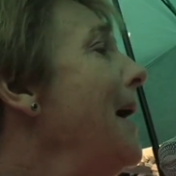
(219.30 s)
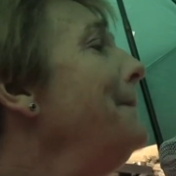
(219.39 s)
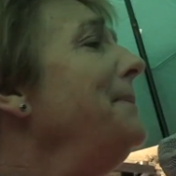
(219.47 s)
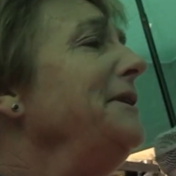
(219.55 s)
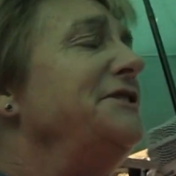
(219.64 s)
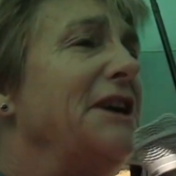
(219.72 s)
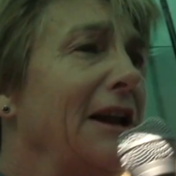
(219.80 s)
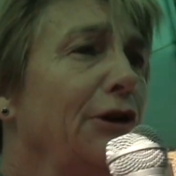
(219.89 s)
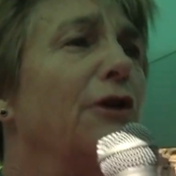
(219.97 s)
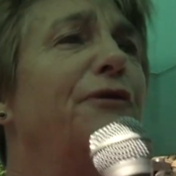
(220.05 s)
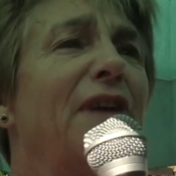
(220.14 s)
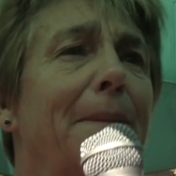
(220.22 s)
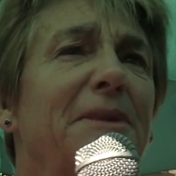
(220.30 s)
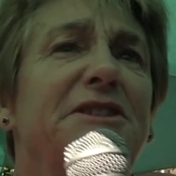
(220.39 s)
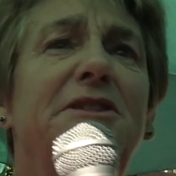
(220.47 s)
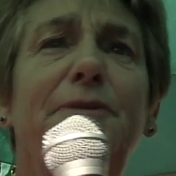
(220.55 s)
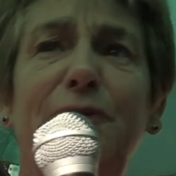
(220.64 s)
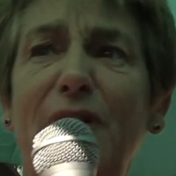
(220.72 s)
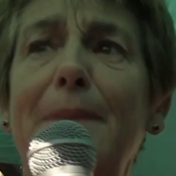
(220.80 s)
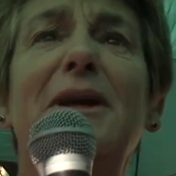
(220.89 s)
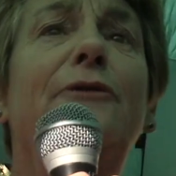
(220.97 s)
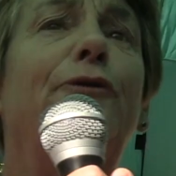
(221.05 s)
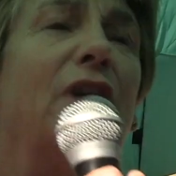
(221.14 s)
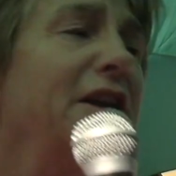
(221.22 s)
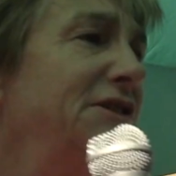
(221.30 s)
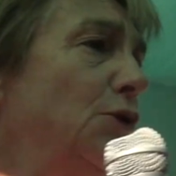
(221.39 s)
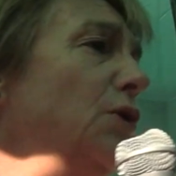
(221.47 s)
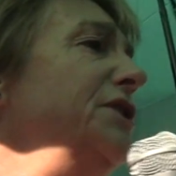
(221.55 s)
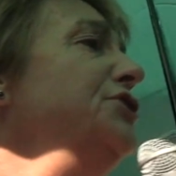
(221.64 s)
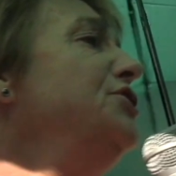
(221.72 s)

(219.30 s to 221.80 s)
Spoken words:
up and tell your family and friends, all the